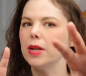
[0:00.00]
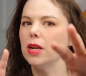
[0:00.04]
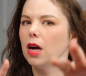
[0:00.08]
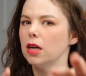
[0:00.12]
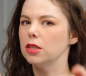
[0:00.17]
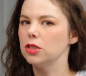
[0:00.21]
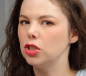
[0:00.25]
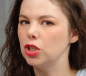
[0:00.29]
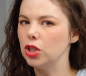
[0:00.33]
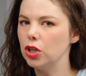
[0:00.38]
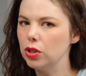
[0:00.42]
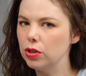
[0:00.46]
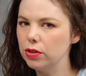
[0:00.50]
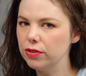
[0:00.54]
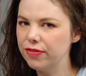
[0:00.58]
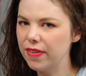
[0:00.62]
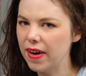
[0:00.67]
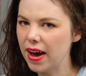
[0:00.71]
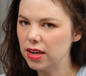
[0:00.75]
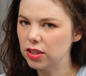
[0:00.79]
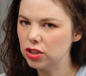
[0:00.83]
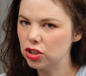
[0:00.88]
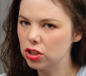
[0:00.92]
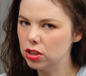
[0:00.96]
not too
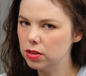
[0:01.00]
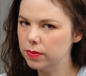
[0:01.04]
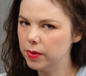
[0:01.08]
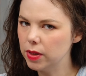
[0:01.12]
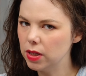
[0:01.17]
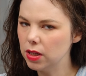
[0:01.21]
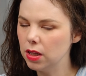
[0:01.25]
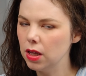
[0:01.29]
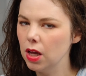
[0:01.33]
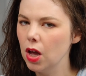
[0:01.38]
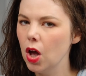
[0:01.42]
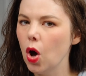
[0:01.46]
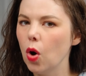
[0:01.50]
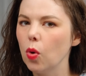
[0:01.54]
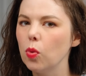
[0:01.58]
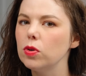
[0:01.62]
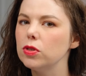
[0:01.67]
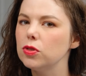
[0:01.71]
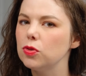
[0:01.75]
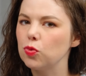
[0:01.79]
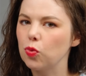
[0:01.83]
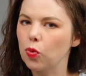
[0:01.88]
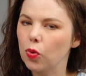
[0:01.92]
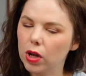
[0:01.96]
fashionable
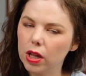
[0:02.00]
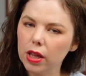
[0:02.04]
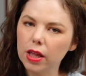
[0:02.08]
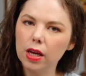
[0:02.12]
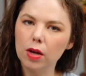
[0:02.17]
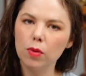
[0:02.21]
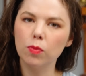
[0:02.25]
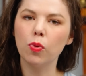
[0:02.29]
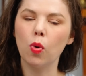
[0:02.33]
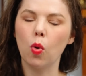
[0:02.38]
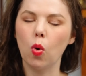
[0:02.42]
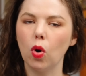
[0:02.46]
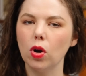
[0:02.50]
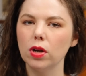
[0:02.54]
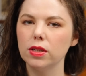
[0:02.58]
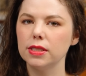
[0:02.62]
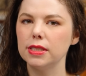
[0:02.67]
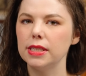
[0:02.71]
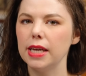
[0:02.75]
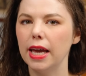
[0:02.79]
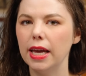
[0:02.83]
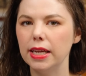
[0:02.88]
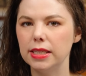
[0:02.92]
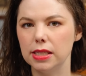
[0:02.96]
was really important
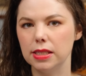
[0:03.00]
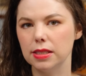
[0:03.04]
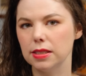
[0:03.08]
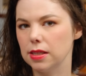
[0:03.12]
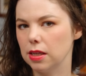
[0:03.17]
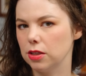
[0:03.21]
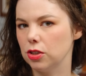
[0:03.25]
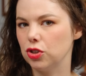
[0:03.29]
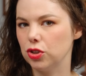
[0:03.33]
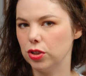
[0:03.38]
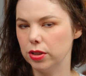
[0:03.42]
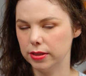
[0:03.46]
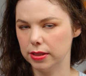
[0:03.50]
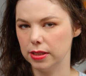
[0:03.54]
to 18th century